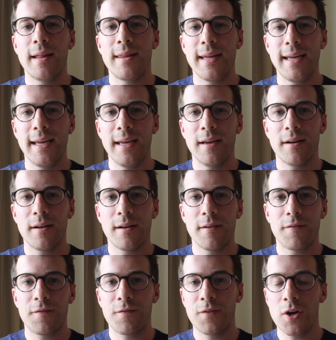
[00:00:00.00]
The
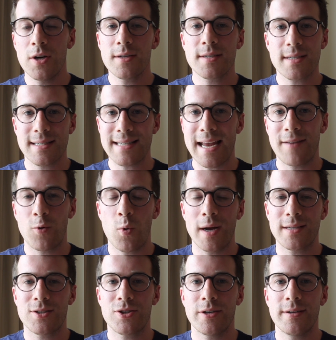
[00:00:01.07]
first set of
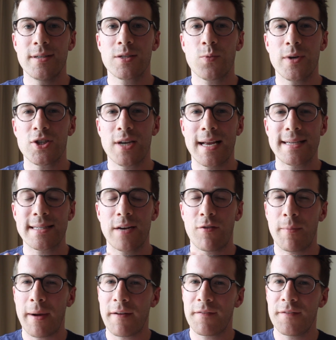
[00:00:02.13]
questions, which lasted
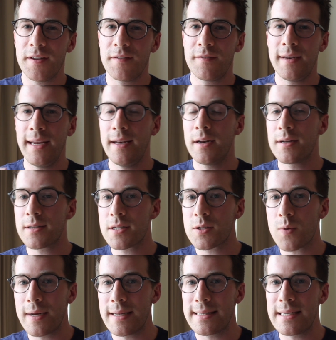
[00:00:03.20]
for about 15 to
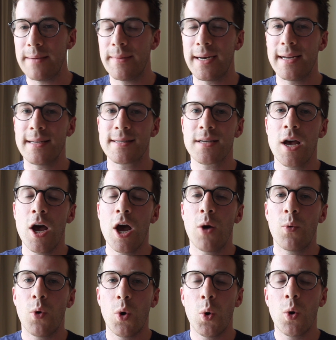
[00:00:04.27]
20 minutes,
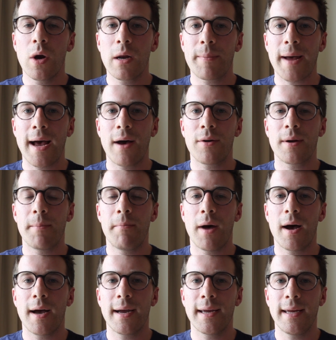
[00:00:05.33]
were all about
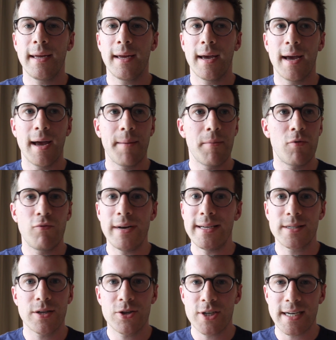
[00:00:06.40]
my
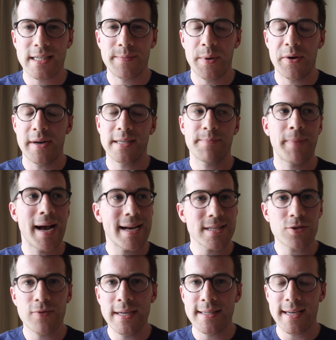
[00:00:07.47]
research experience,
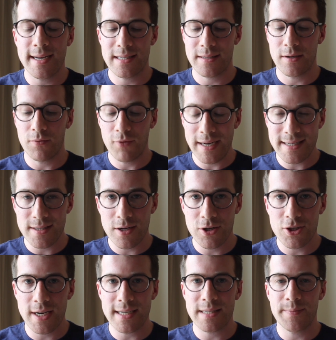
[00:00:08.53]
past
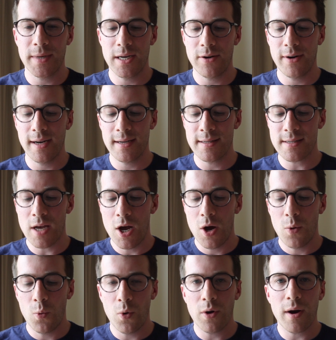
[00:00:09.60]
research experience,
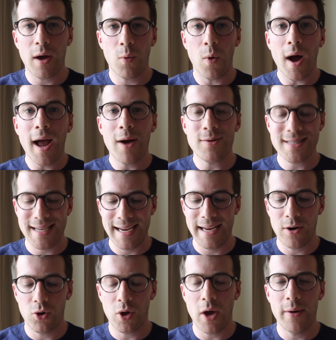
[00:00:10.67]
why I was
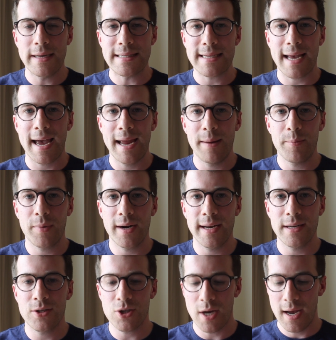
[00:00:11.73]
keen on going to
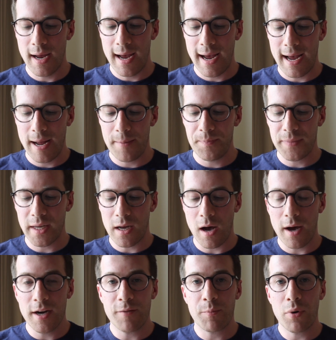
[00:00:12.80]
Cambridge, the
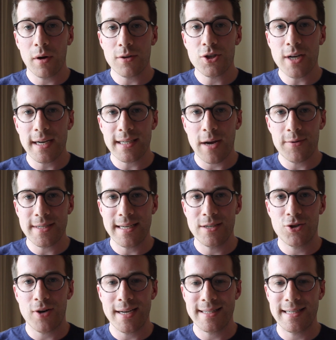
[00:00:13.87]
kind of project I was
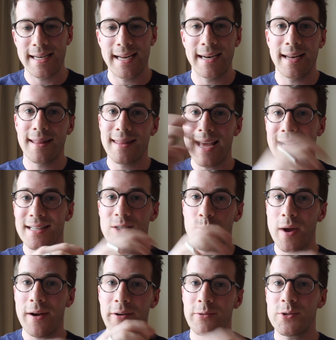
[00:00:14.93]
interested in. That's
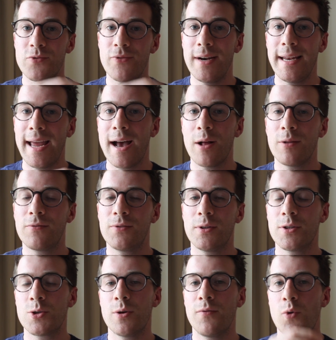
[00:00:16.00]
where it was really helpful
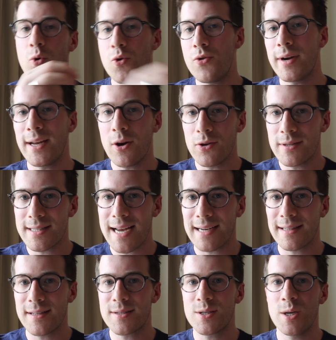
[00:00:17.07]
to have already
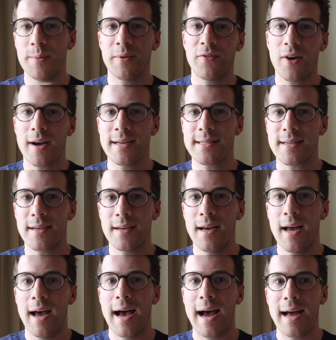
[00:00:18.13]
contacted the supervisor,
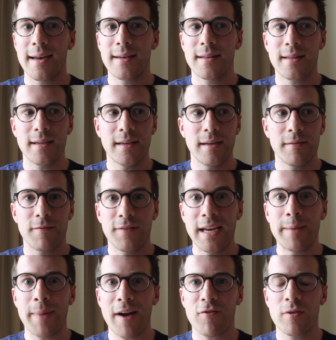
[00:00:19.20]
and the
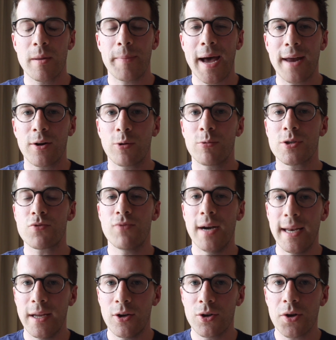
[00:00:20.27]
feedback from the panel was
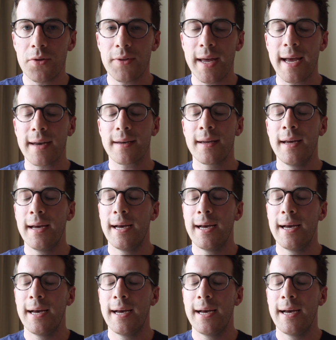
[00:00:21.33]
really good on that.